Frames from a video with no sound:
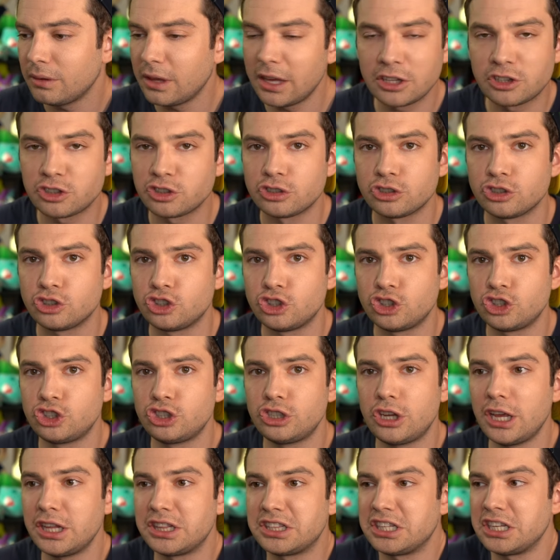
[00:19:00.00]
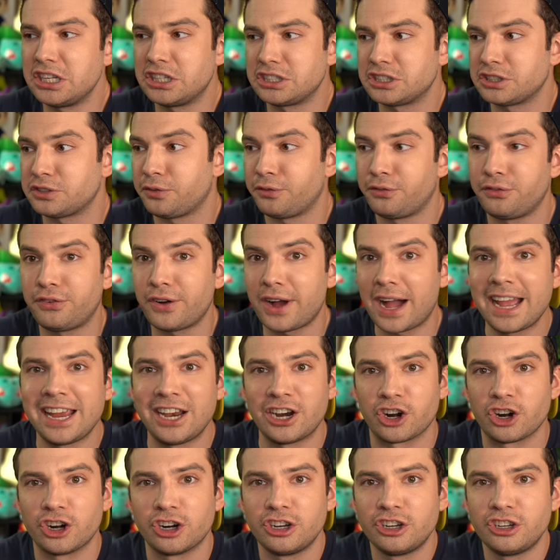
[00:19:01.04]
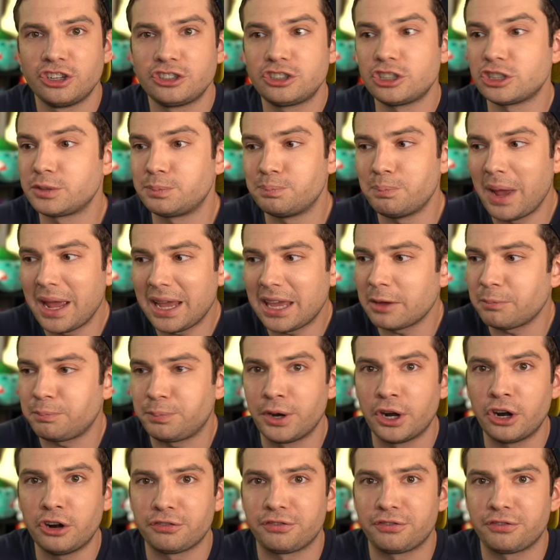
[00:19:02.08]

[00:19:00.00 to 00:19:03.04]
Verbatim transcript: it's fire. Just make it pure